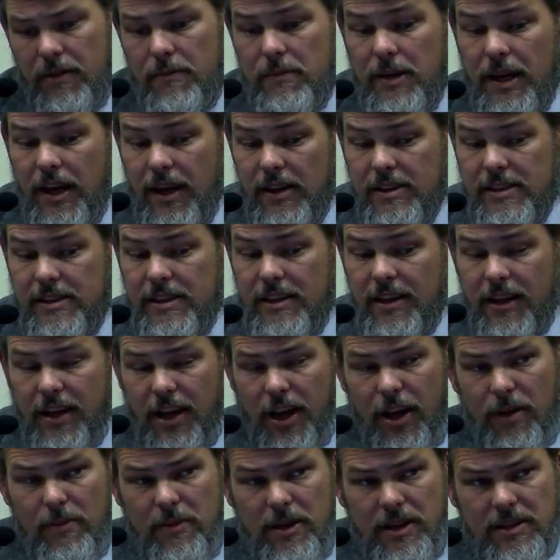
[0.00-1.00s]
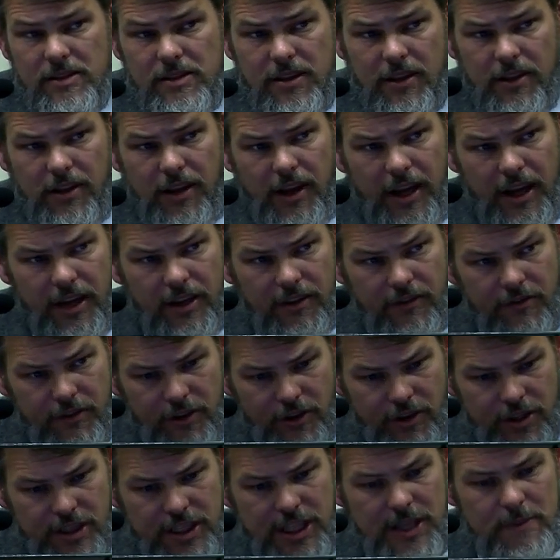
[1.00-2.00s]
because the coming to light of
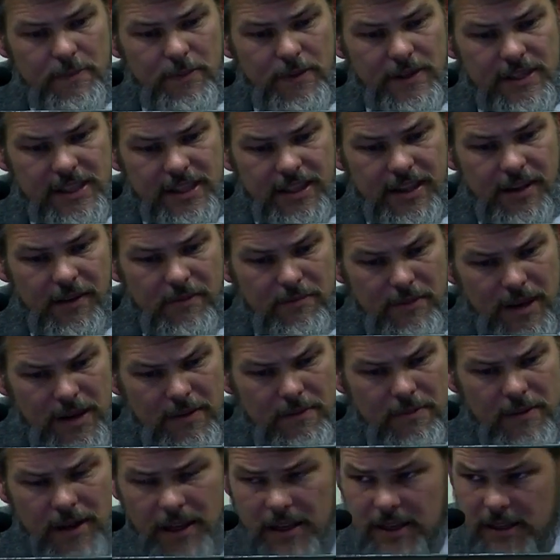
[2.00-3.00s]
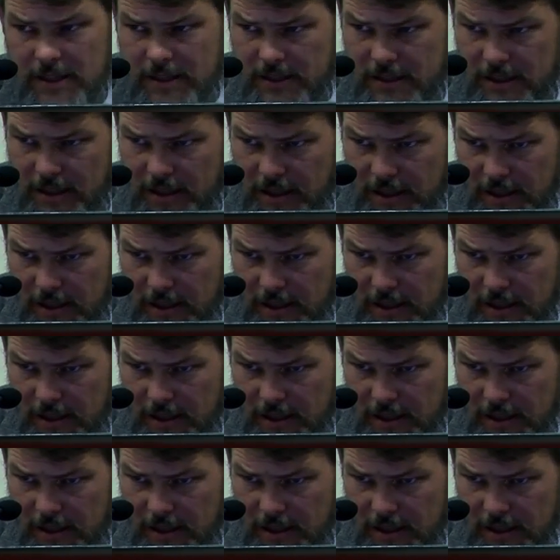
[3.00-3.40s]
your deepest commitments